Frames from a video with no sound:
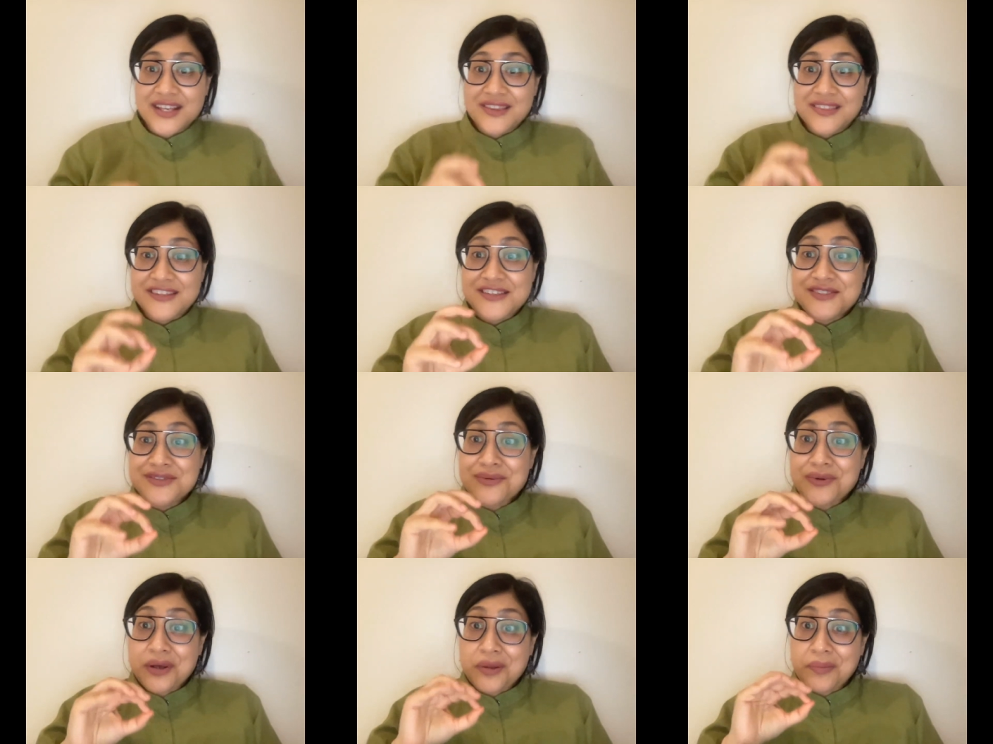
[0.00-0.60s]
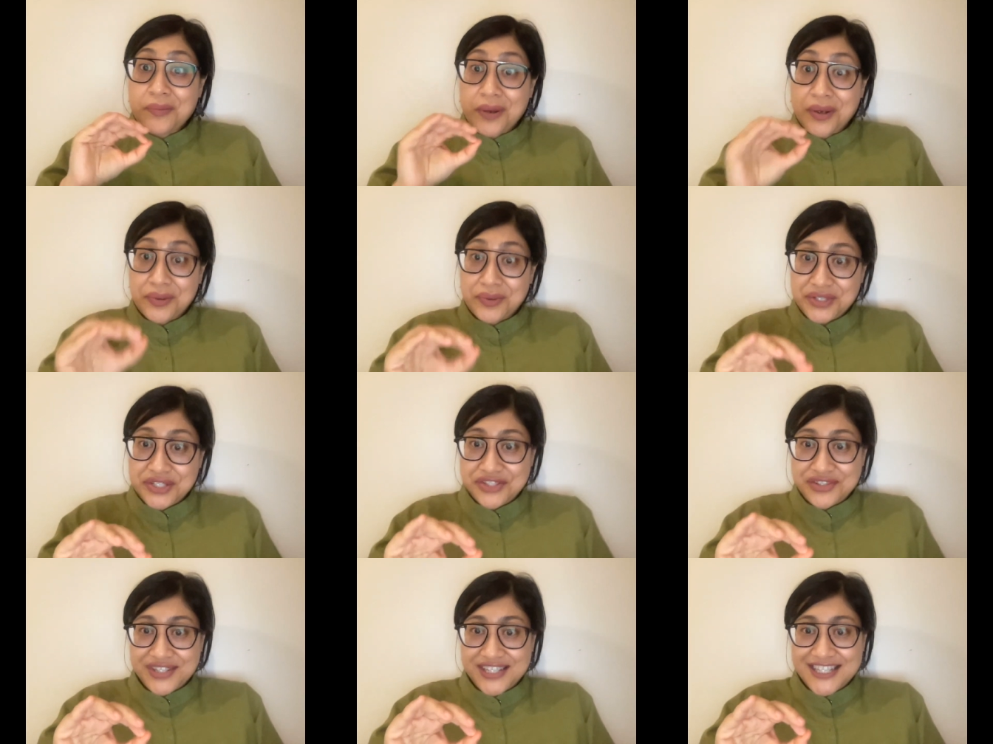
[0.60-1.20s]
These are all
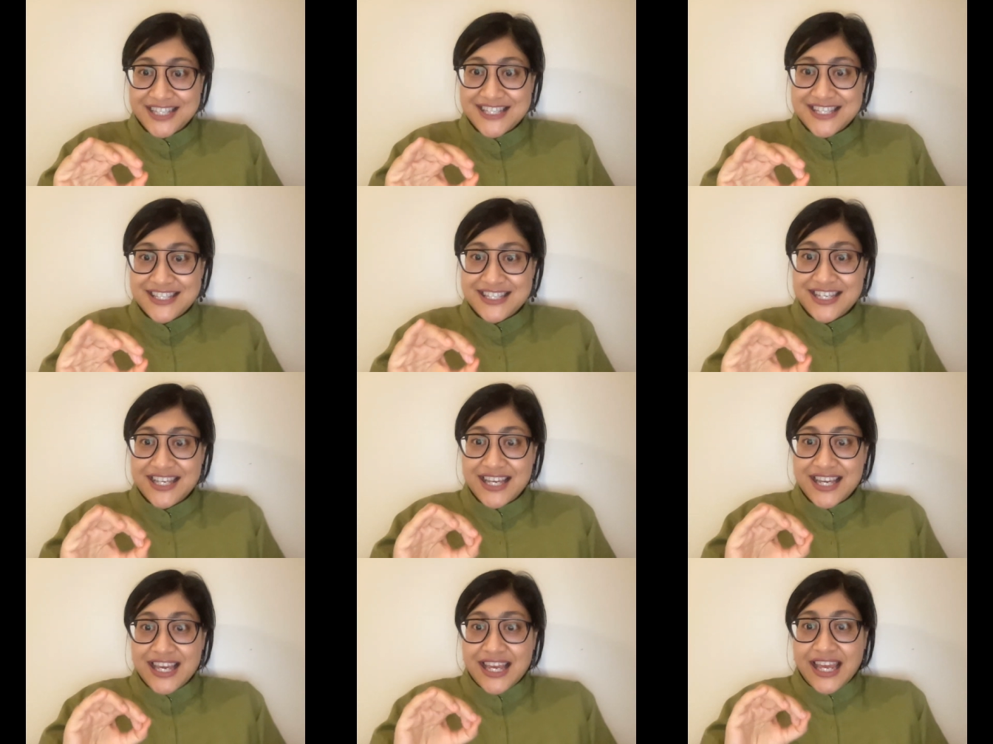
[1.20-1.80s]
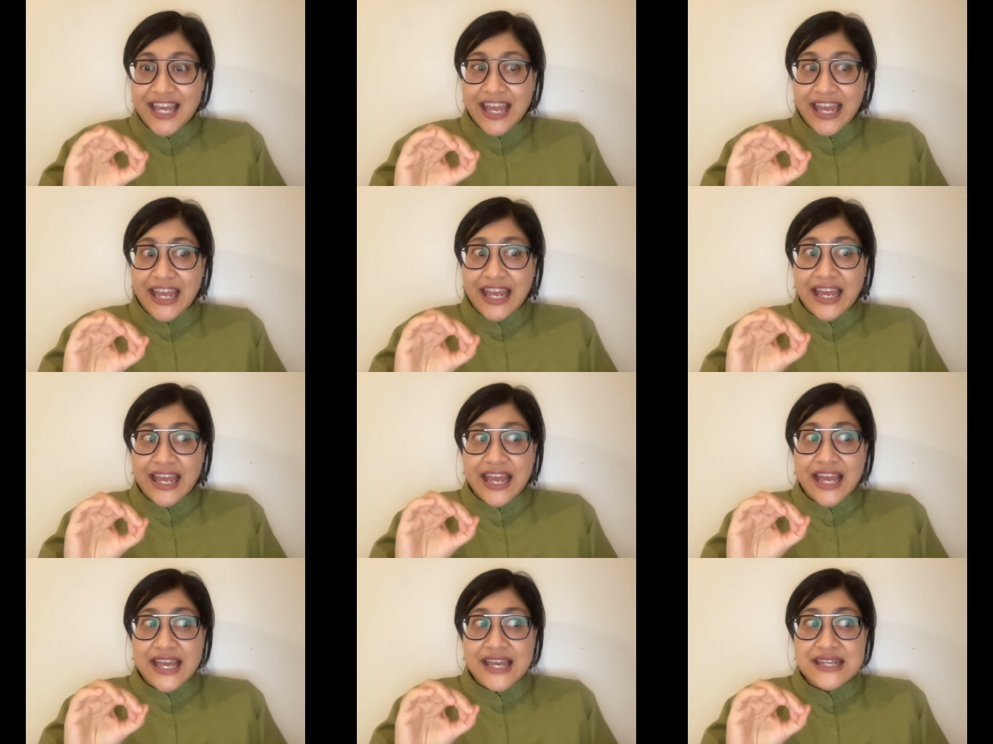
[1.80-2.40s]
poetries.
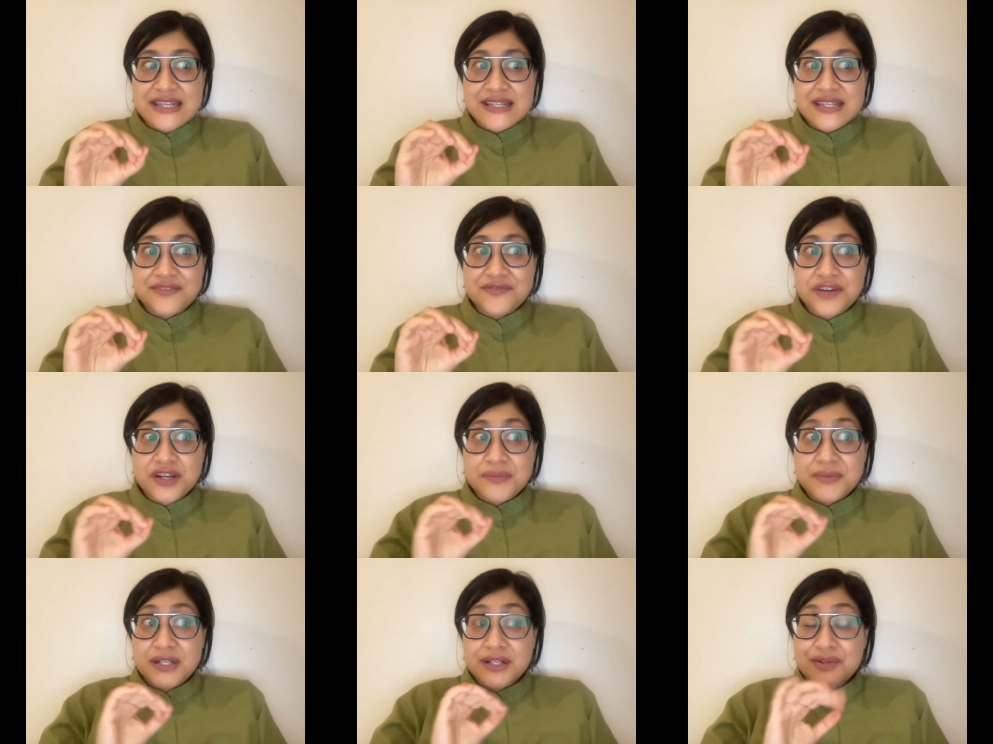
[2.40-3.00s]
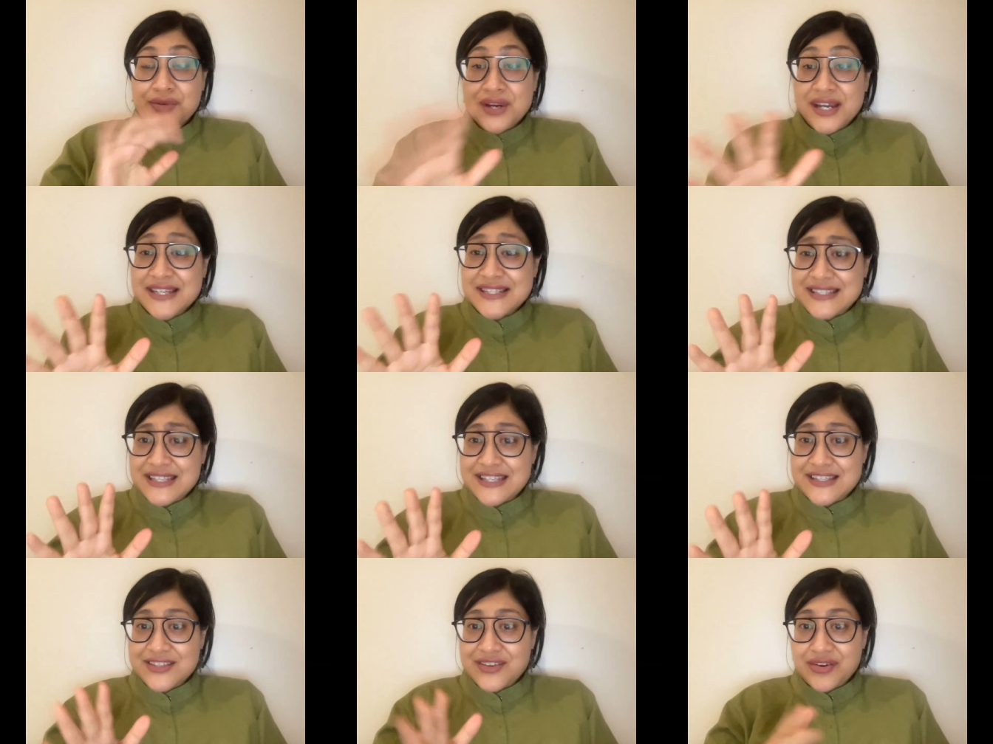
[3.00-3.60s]
And environmental
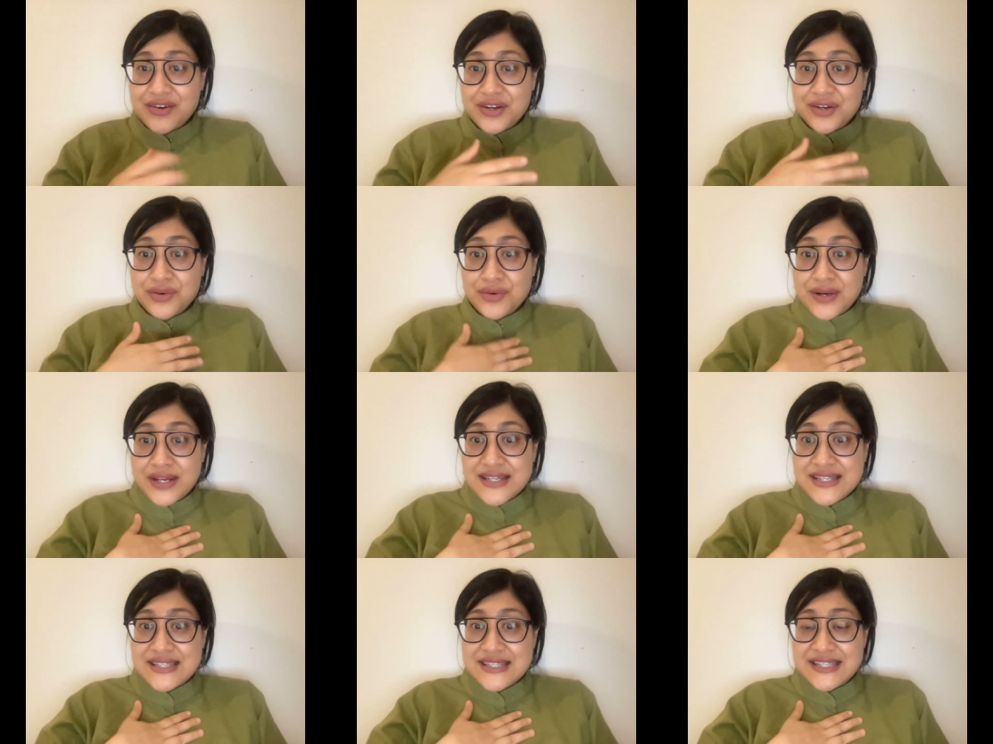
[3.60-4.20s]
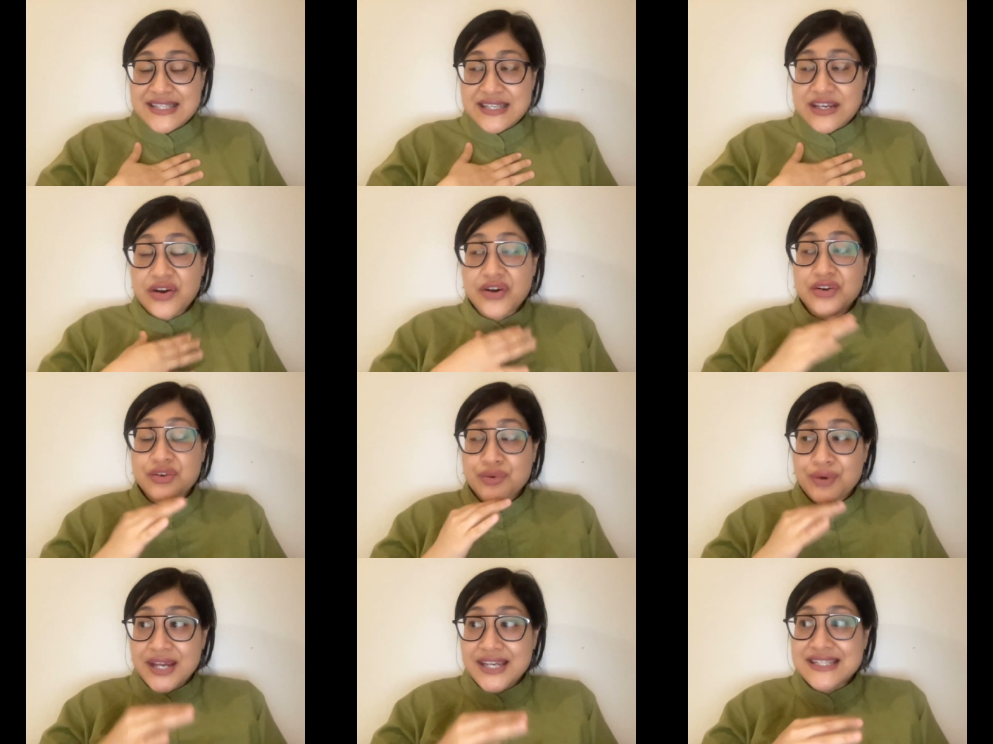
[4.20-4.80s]
crises are, crisis, are
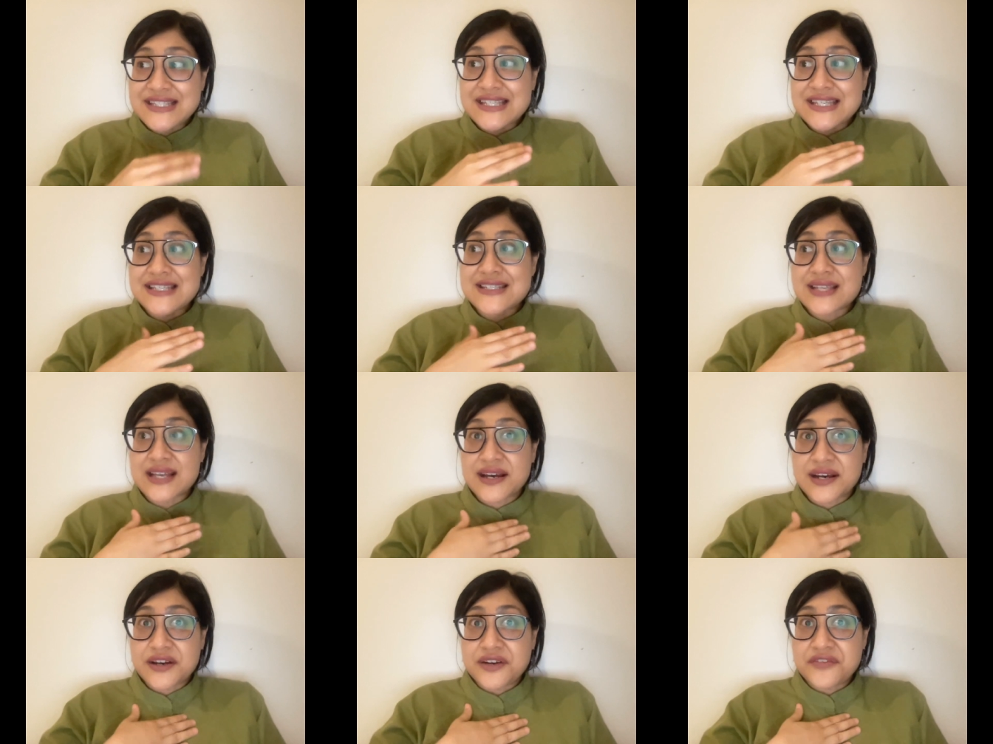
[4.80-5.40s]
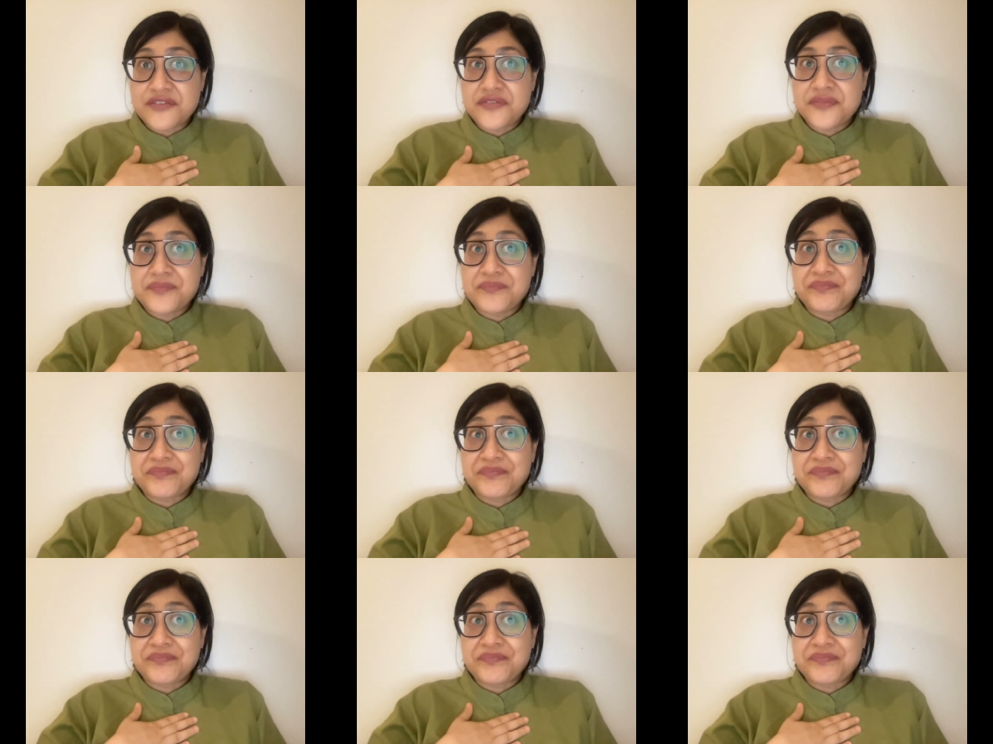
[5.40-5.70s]
crises of